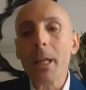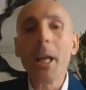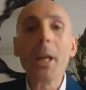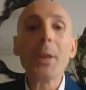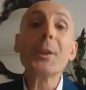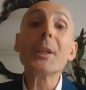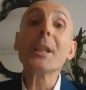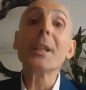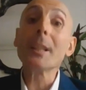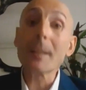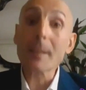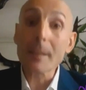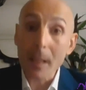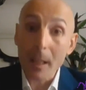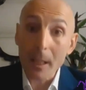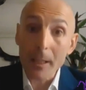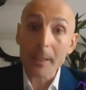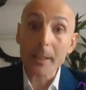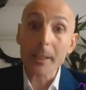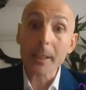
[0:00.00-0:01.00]
and they
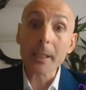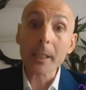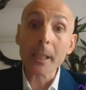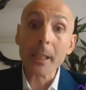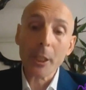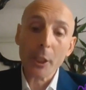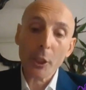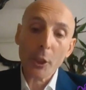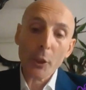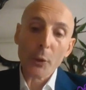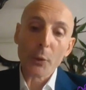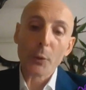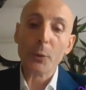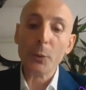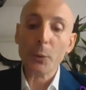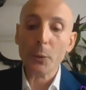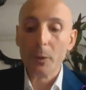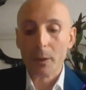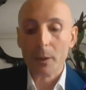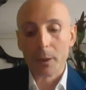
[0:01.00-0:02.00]
decided
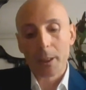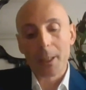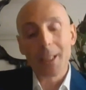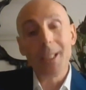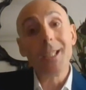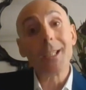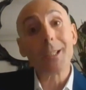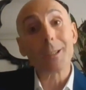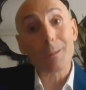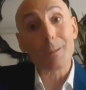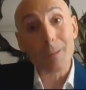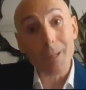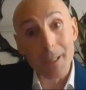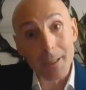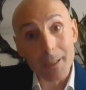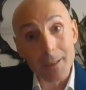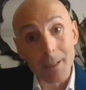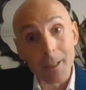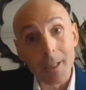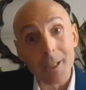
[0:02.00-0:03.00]
to
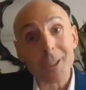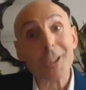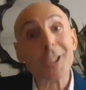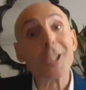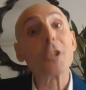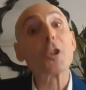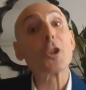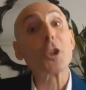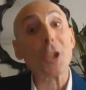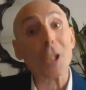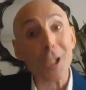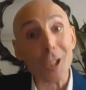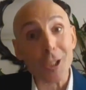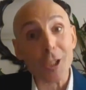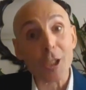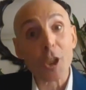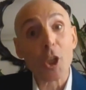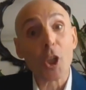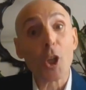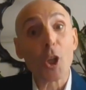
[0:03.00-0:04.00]
increase the
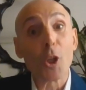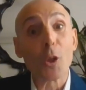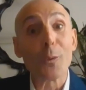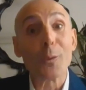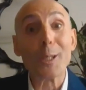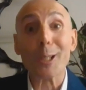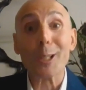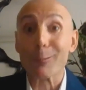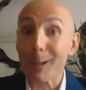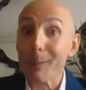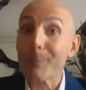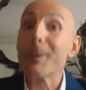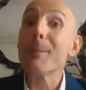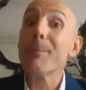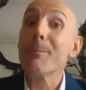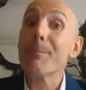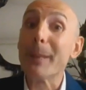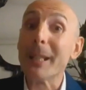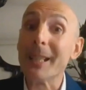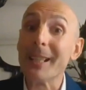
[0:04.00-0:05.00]
share of the
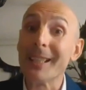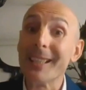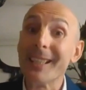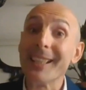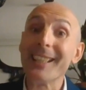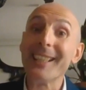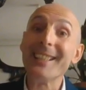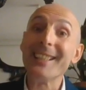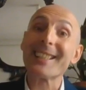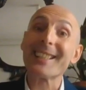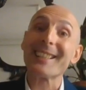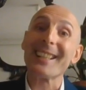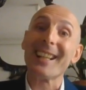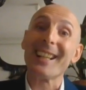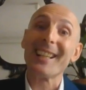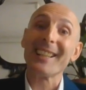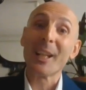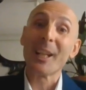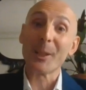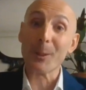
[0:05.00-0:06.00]
renminbi
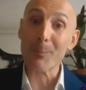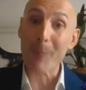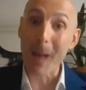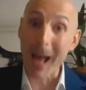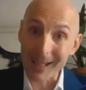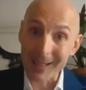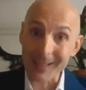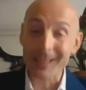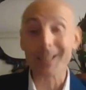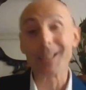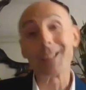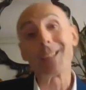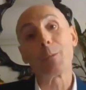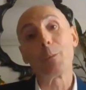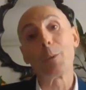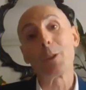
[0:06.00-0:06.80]
inside the basket,